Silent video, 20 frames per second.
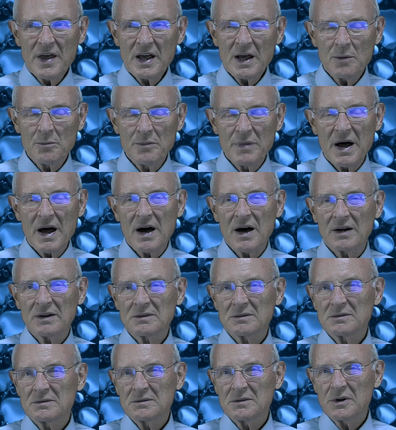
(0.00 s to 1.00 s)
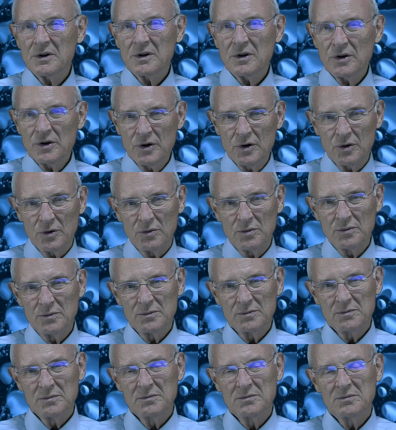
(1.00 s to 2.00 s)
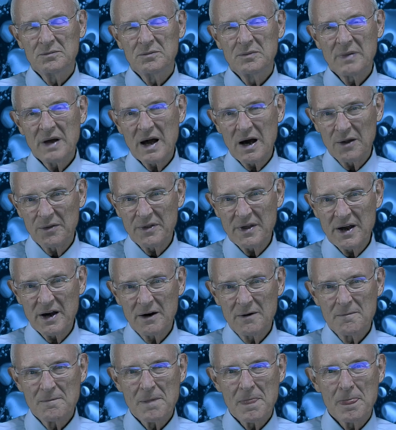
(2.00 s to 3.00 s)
about you out there.